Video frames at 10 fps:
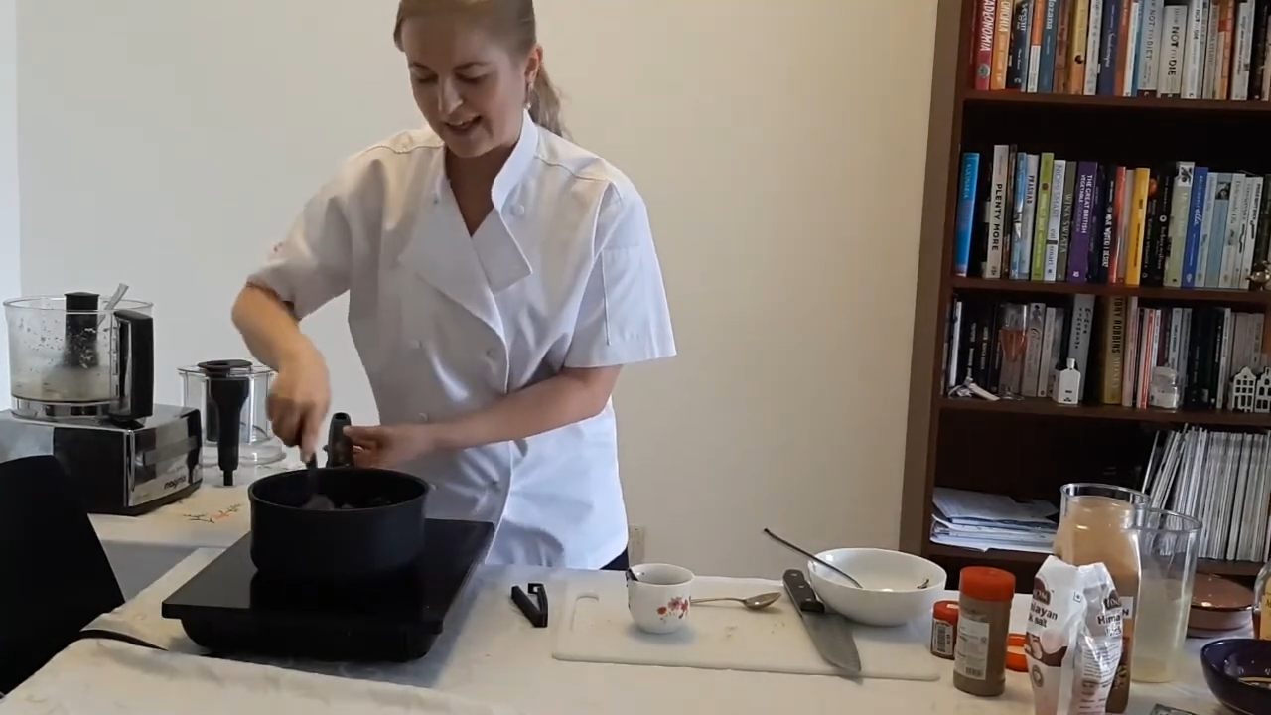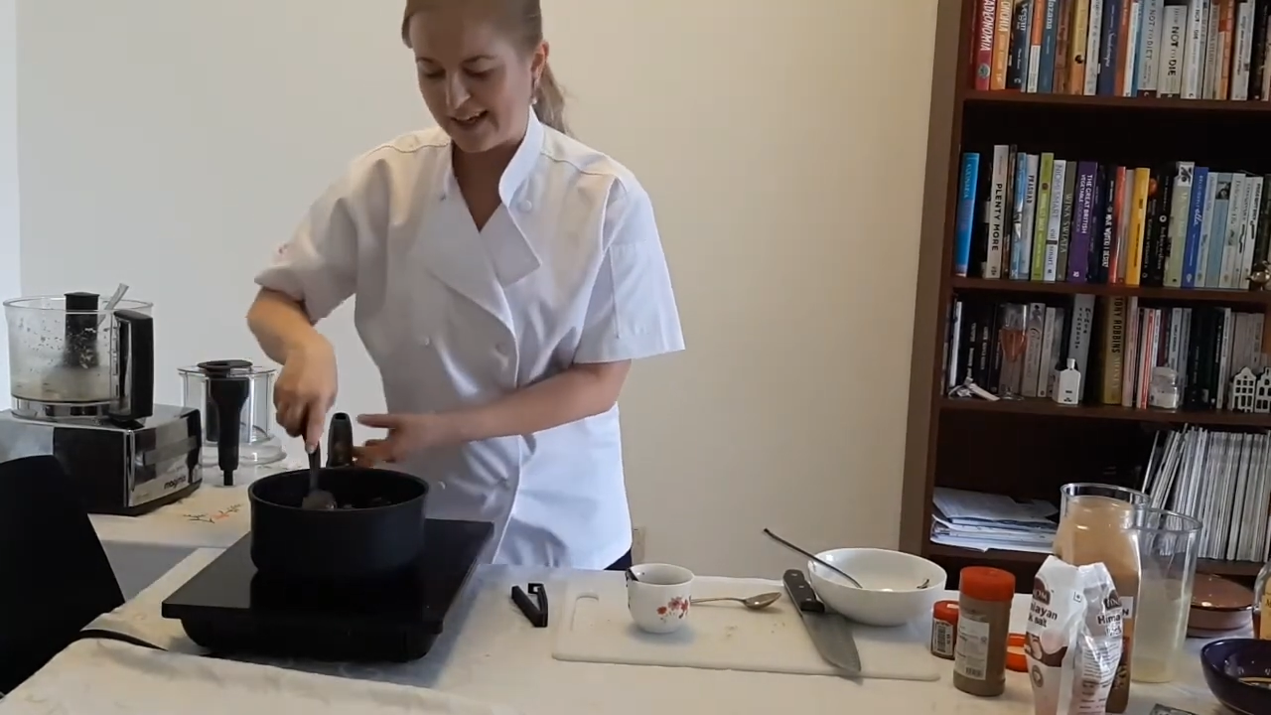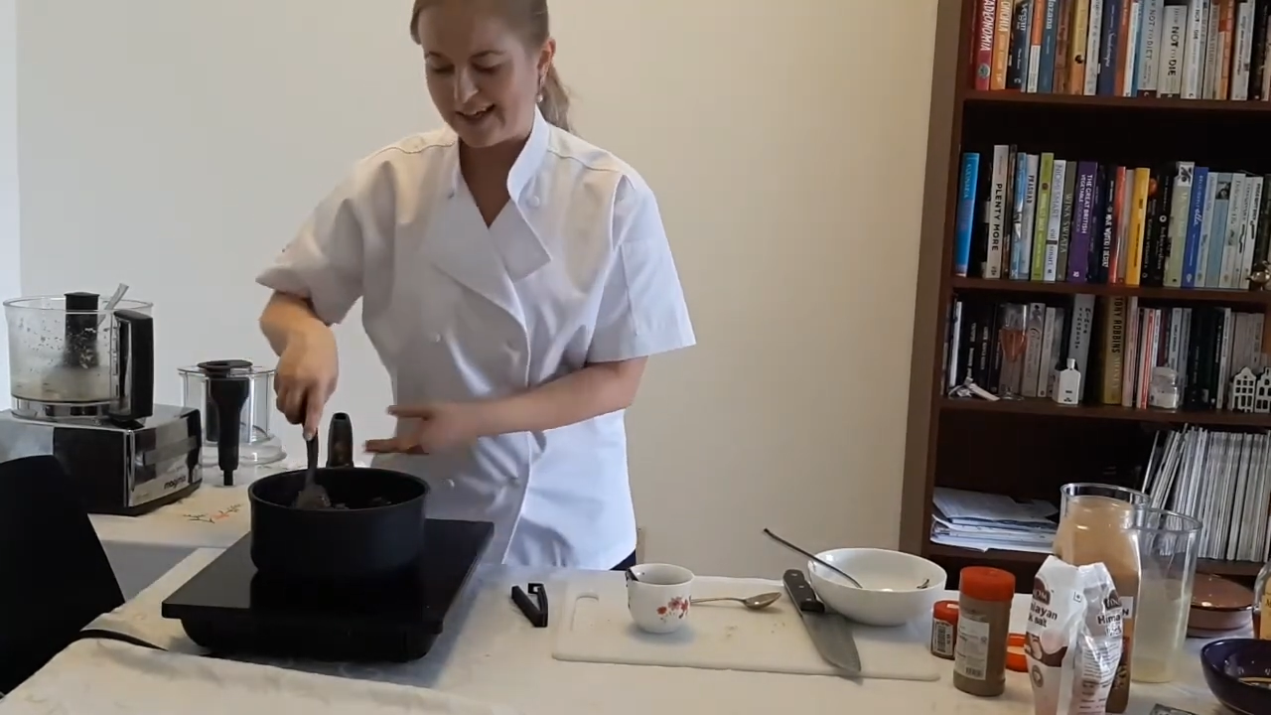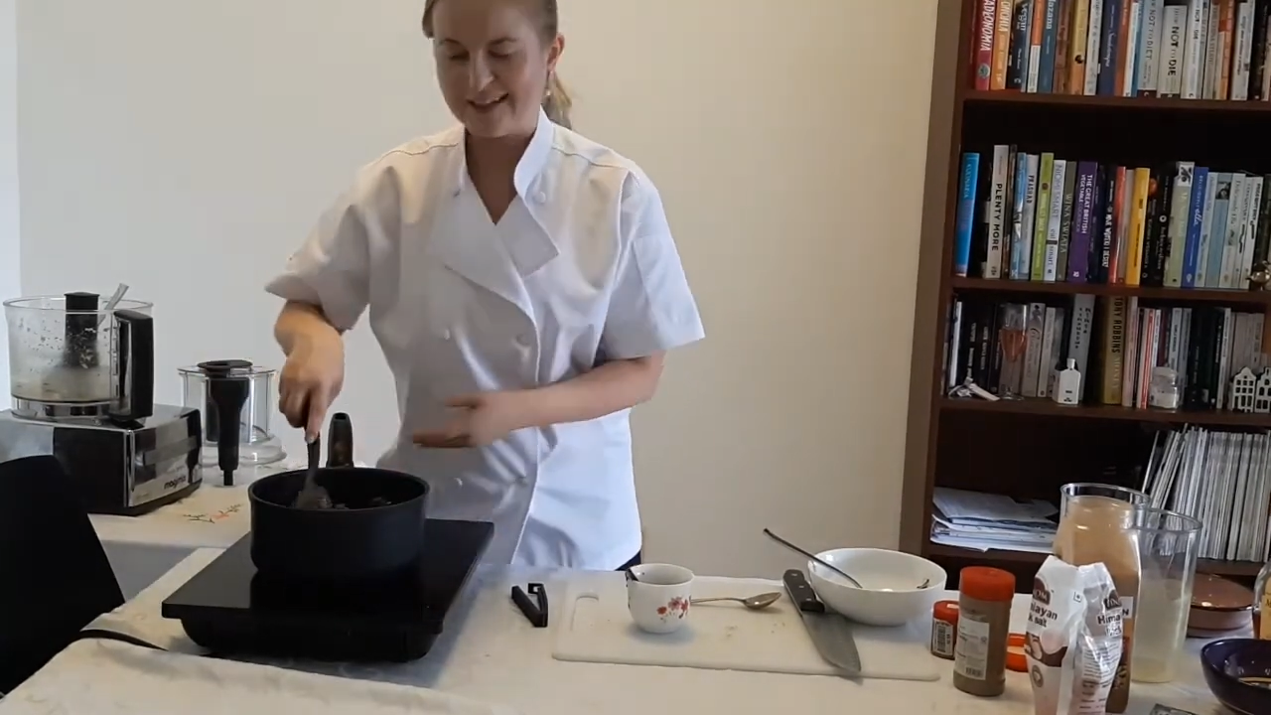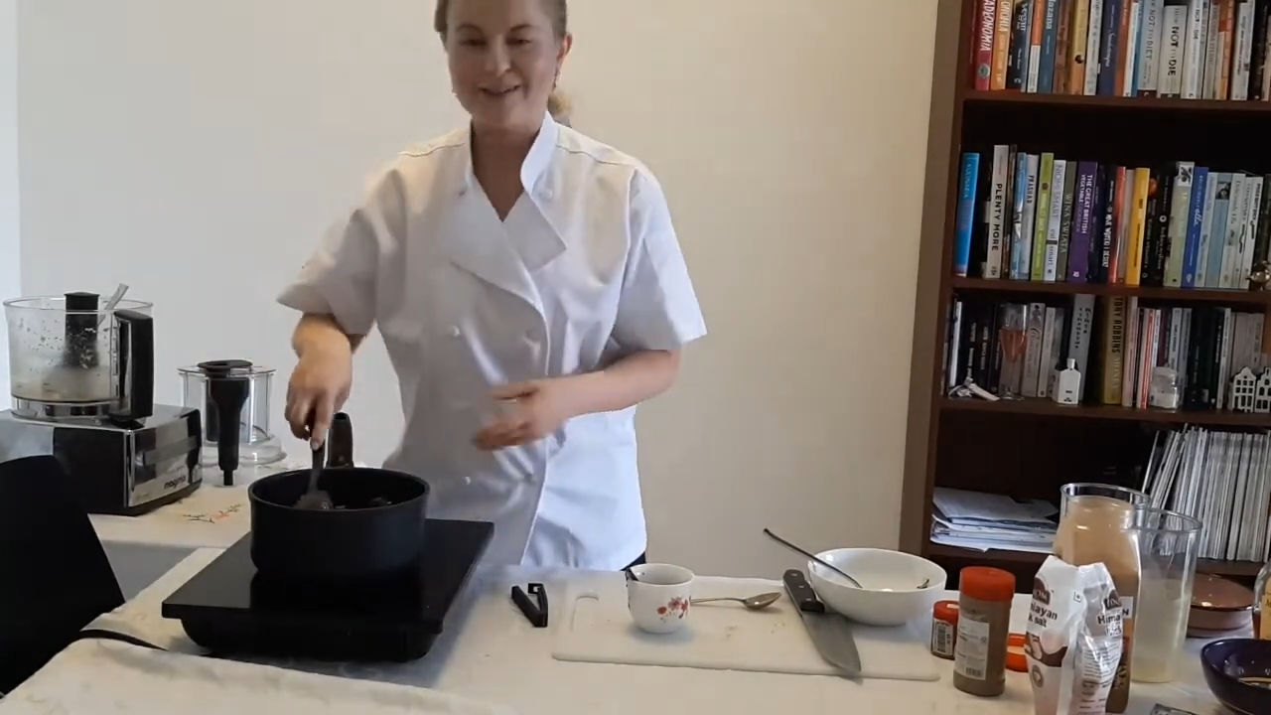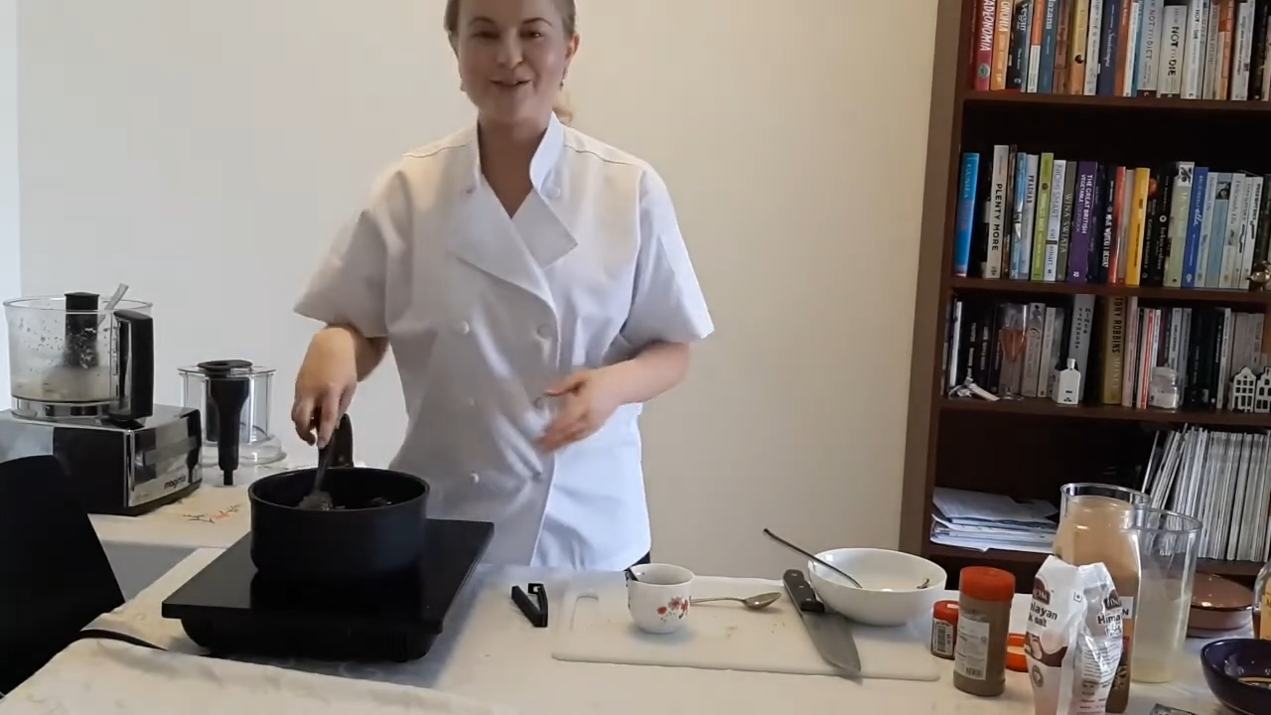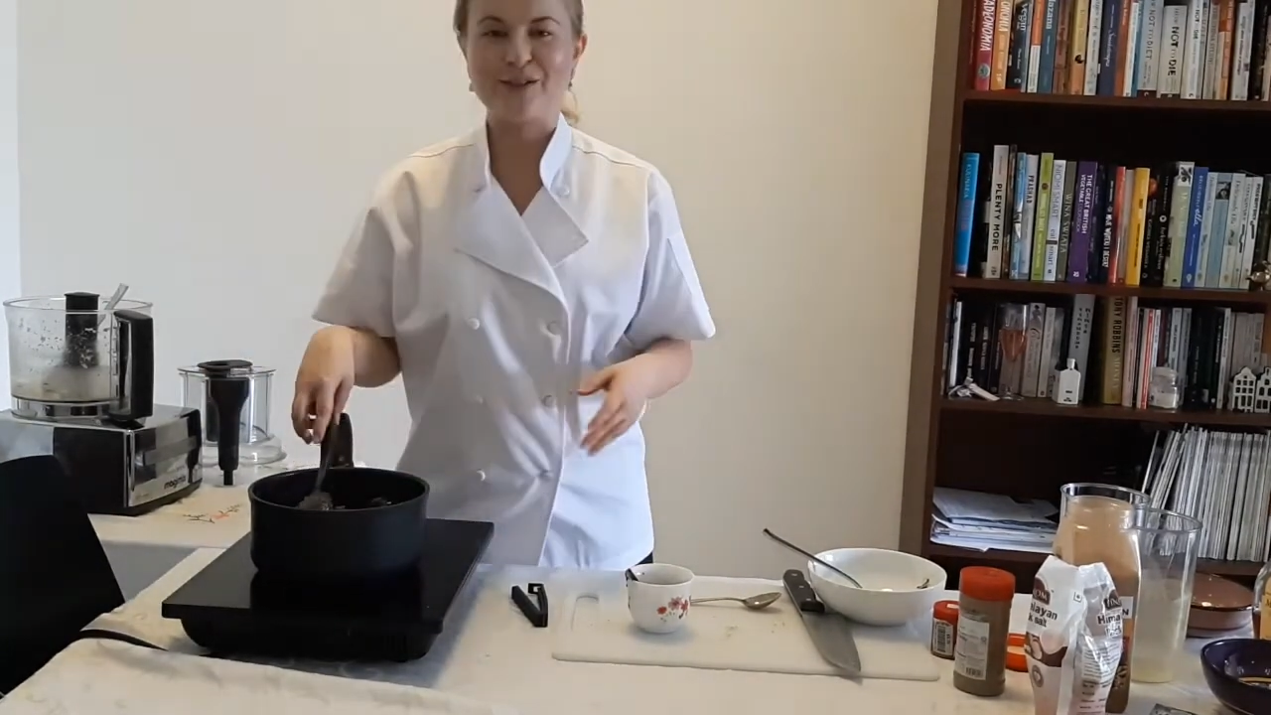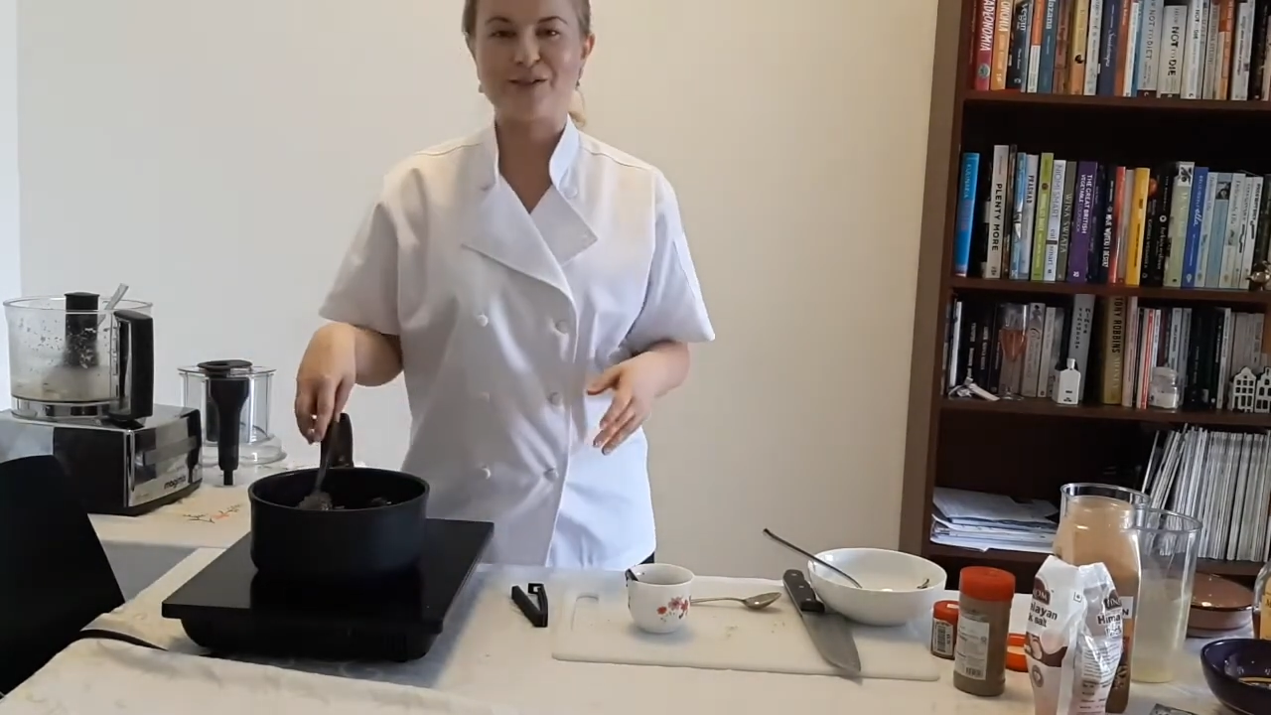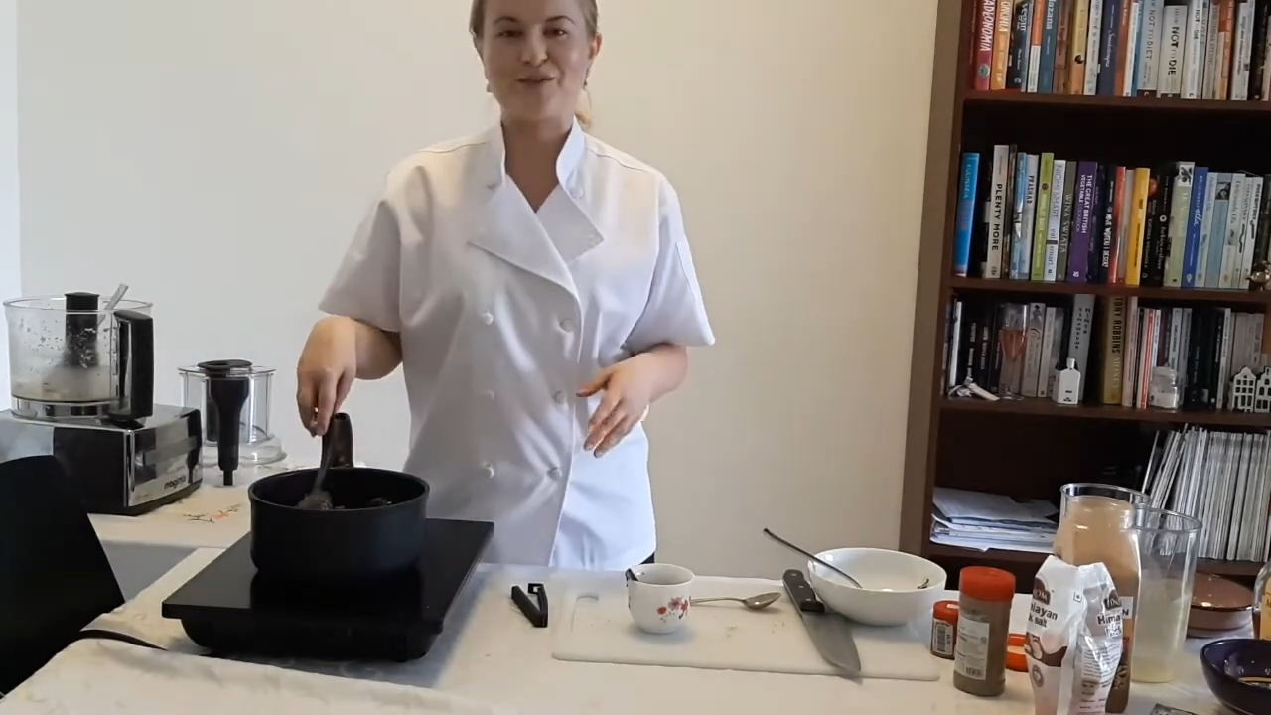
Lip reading: it's